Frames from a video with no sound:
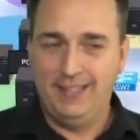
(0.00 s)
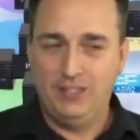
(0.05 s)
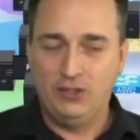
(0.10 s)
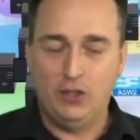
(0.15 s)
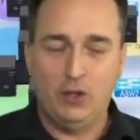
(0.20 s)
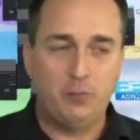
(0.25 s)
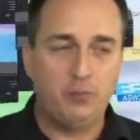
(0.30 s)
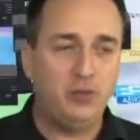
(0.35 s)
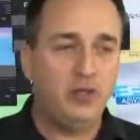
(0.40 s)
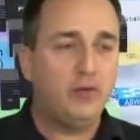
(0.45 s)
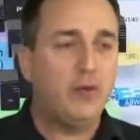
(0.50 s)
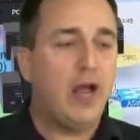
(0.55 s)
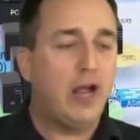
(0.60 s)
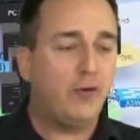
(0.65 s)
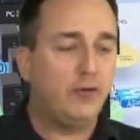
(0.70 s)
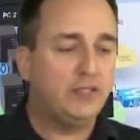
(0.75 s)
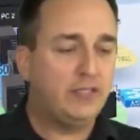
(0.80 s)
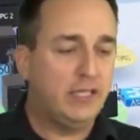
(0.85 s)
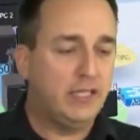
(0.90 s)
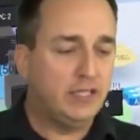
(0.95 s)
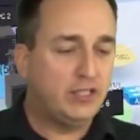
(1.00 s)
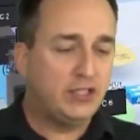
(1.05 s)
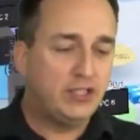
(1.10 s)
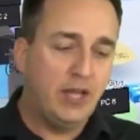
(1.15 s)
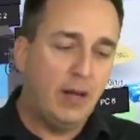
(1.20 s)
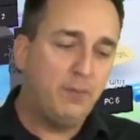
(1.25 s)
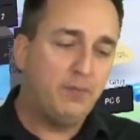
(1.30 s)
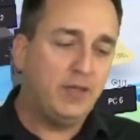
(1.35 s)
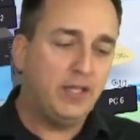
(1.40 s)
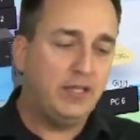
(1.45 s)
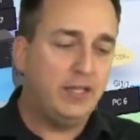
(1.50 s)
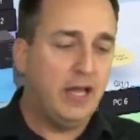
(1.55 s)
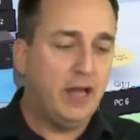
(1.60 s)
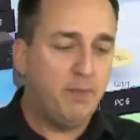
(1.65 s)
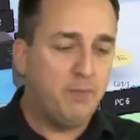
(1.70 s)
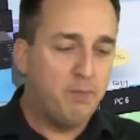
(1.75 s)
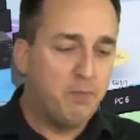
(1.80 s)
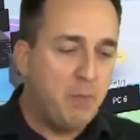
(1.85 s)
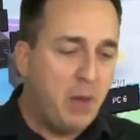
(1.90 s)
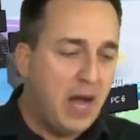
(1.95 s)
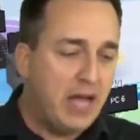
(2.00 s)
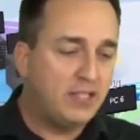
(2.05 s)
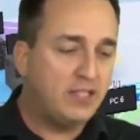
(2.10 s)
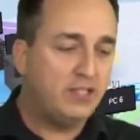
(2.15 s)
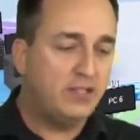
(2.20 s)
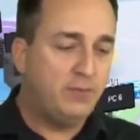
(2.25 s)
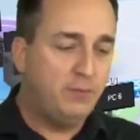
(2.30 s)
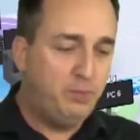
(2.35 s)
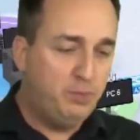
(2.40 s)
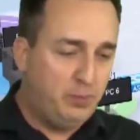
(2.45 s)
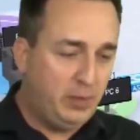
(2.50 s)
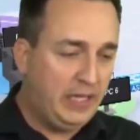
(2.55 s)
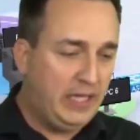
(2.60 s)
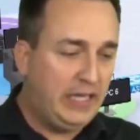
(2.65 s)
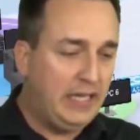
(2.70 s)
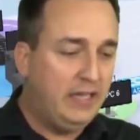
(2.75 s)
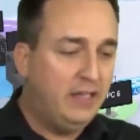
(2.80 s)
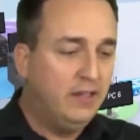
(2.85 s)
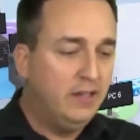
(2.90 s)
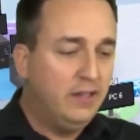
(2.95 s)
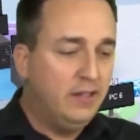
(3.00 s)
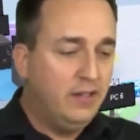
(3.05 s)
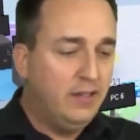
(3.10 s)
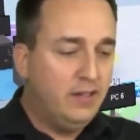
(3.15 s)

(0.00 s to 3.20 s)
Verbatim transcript: So a prerequisite is something that must be